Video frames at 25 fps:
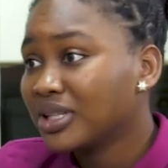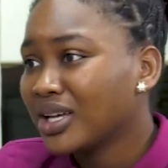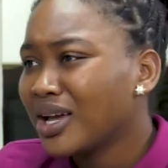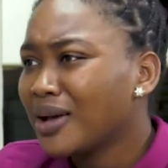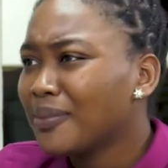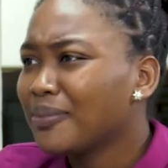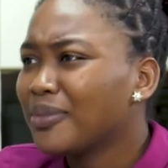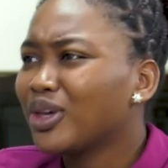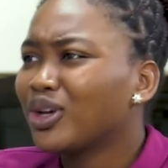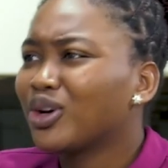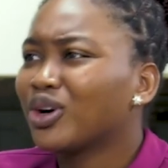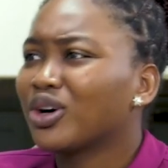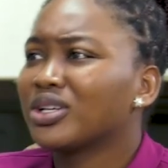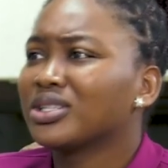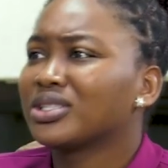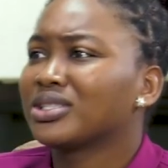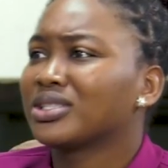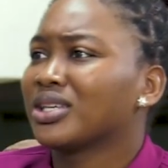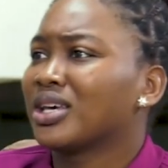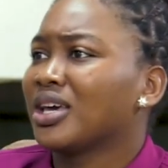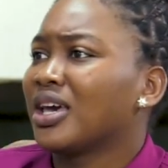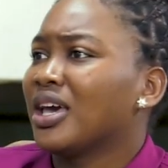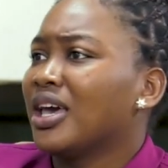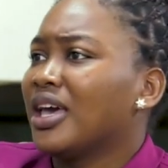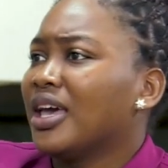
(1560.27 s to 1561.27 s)
Mm -hmm. Because
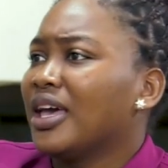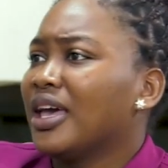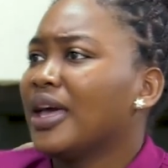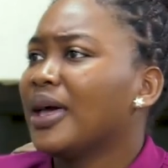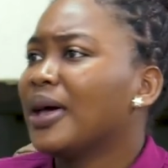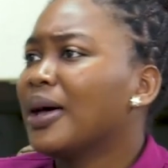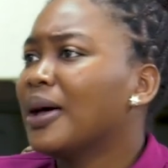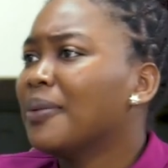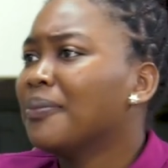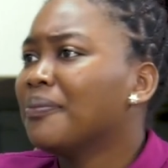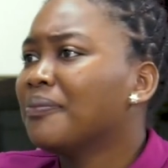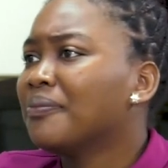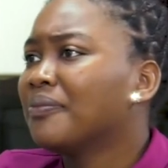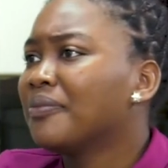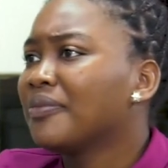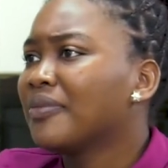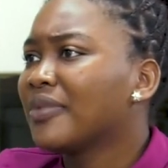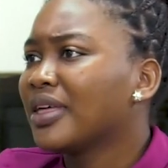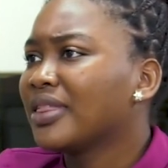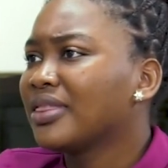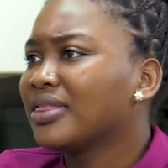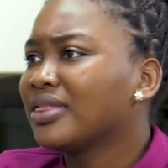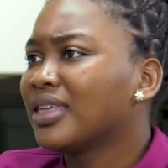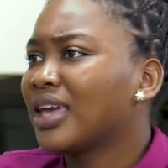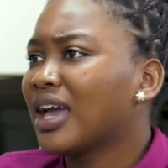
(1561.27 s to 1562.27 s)
um,
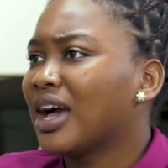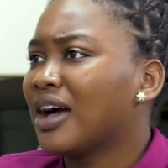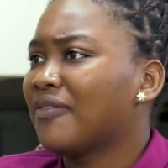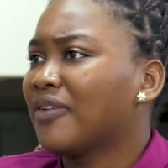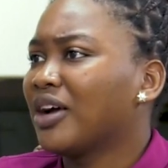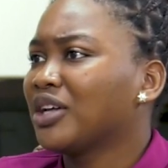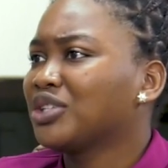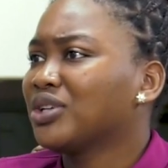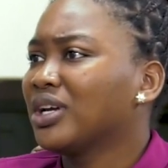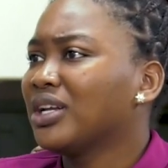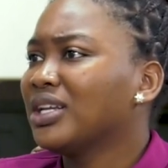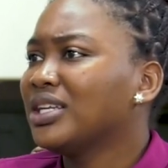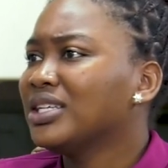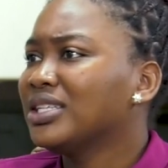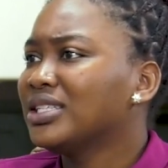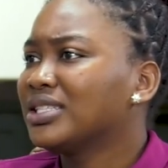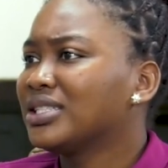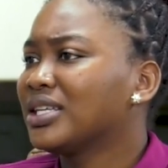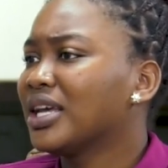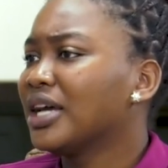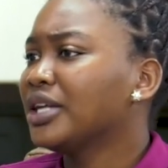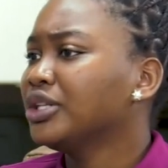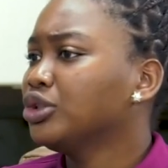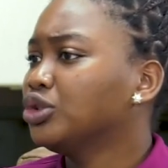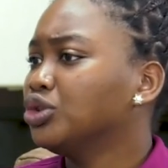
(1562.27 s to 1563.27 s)
they have actually
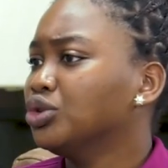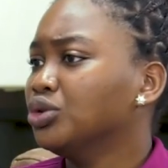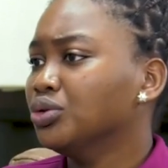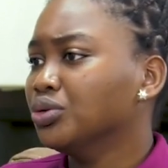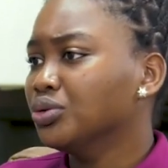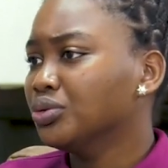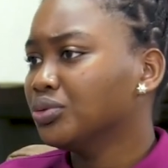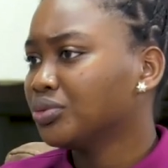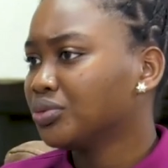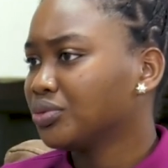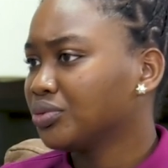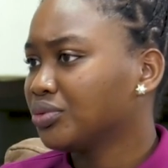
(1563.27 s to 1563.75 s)
sent you,